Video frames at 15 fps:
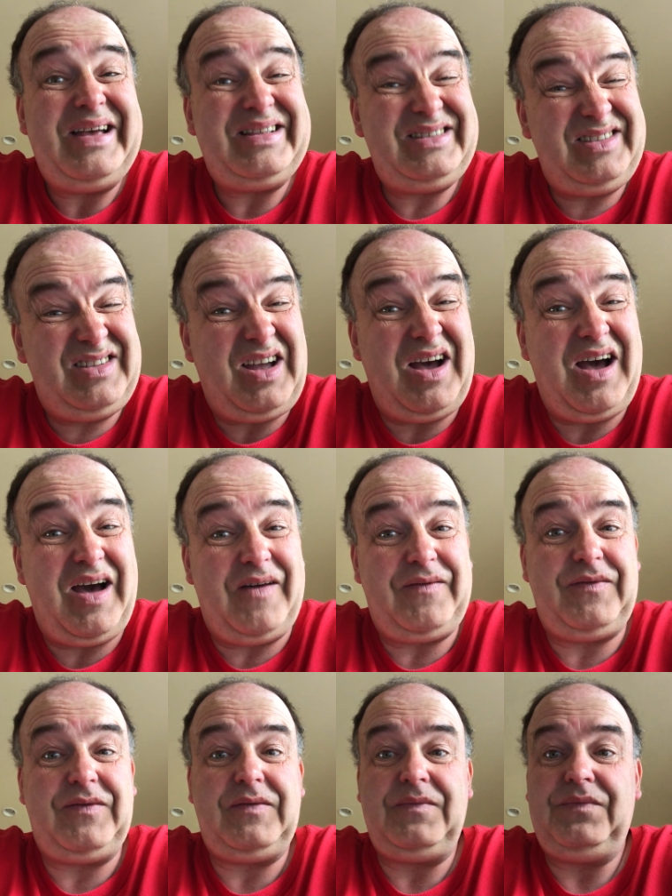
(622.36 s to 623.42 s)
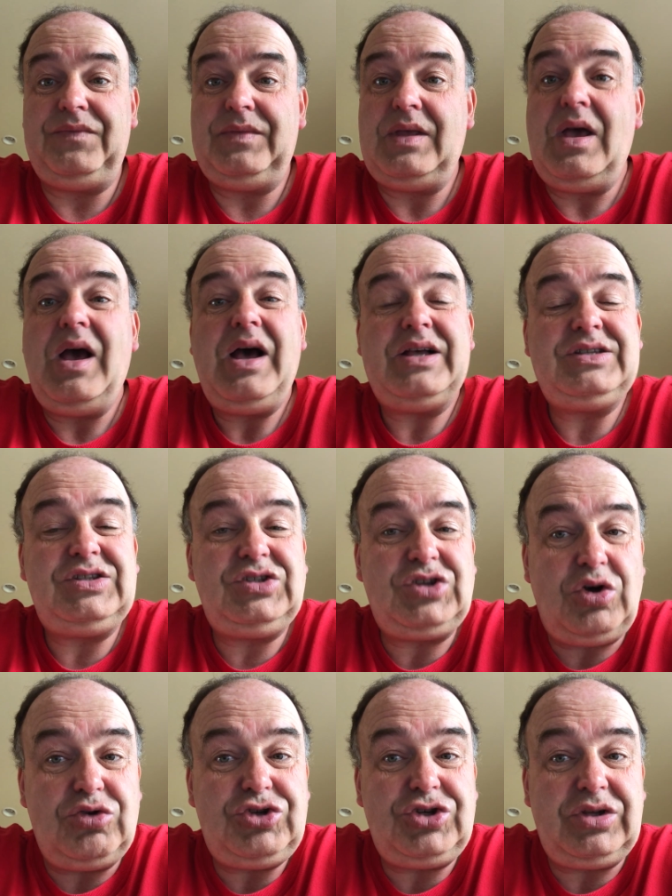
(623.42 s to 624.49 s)
It's tough. A
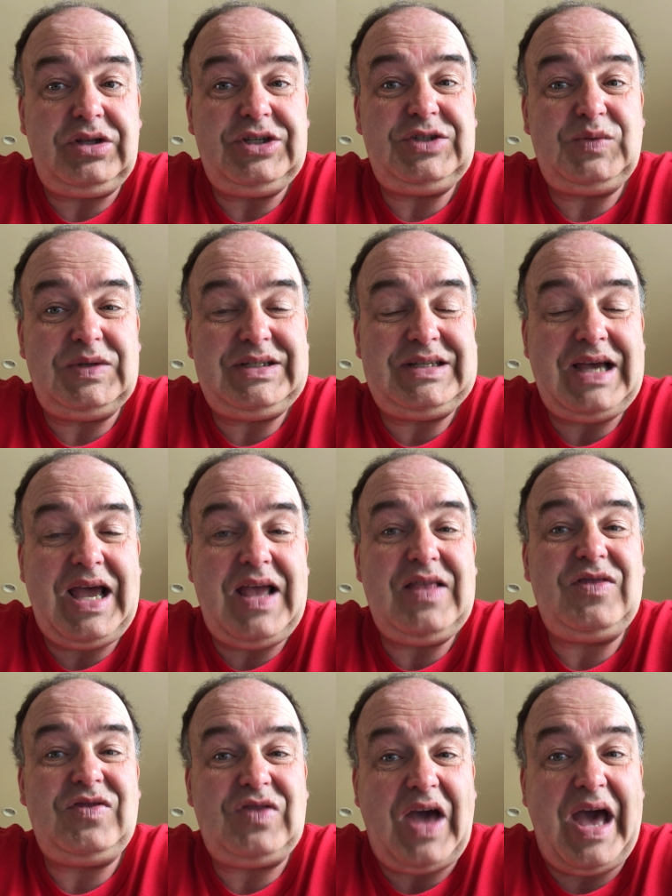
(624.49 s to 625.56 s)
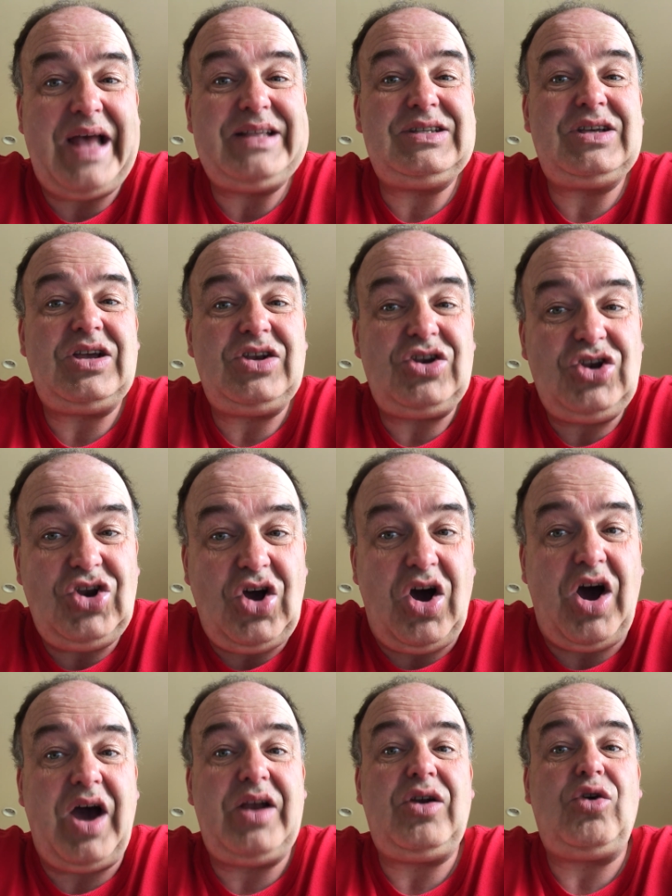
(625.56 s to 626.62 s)
socialist would say that's
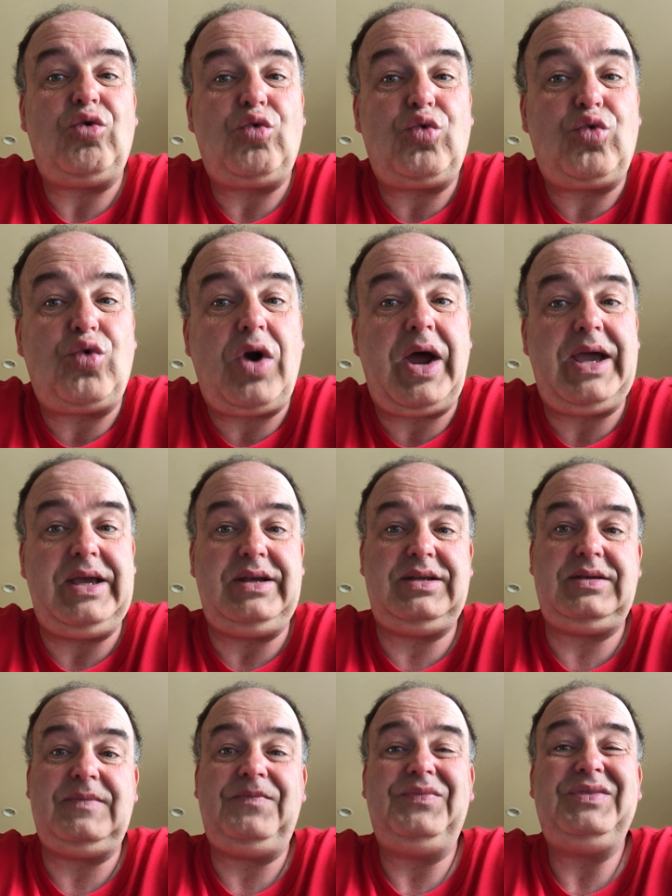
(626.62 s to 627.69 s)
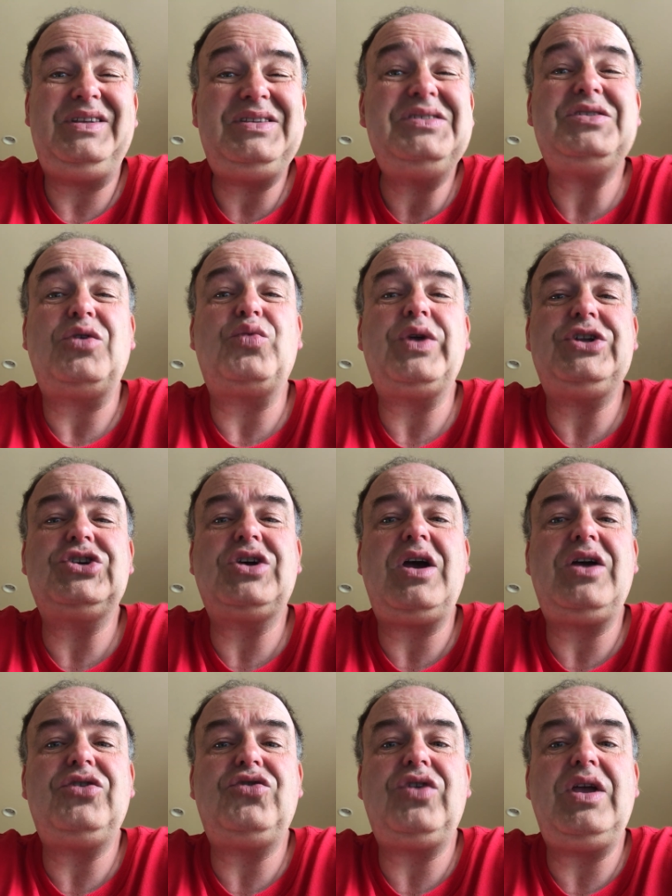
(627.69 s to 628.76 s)
not right. This is a rich
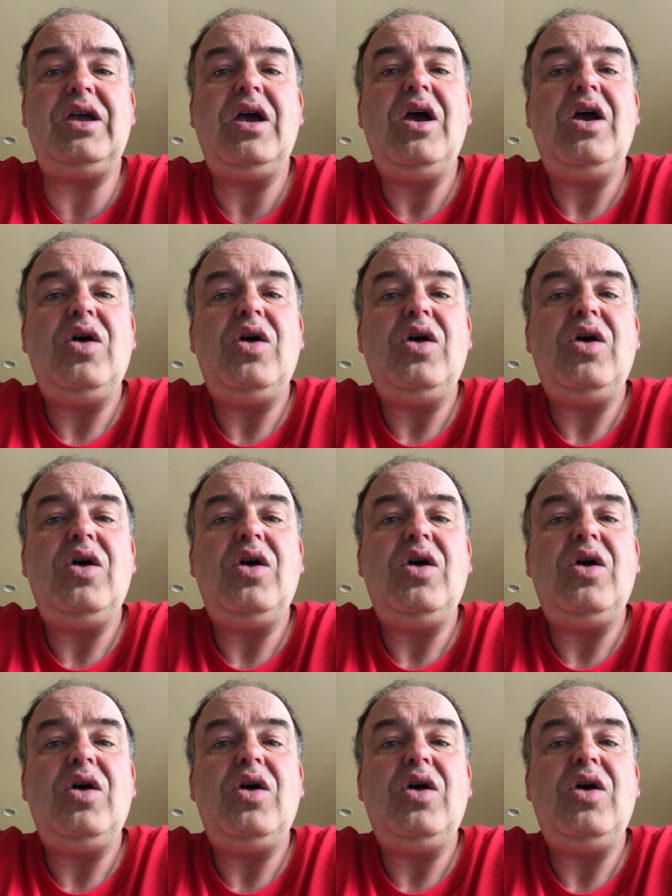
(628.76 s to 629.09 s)
country.